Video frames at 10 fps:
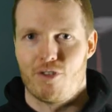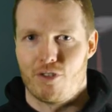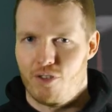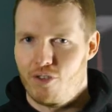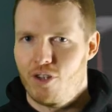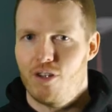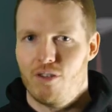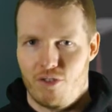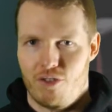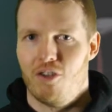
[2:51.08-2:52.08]
she's not
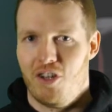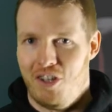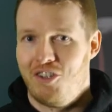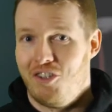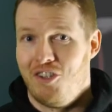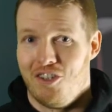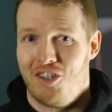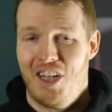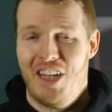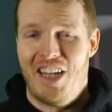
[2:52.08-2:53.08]
huge.
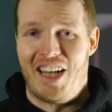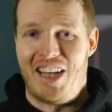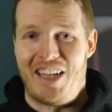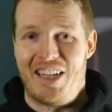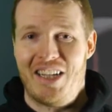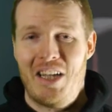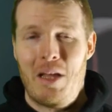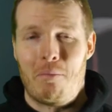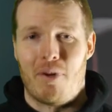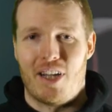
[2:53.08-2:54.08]

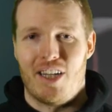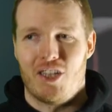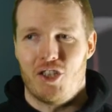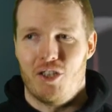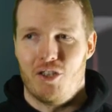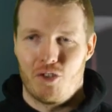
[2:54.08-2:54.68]
But she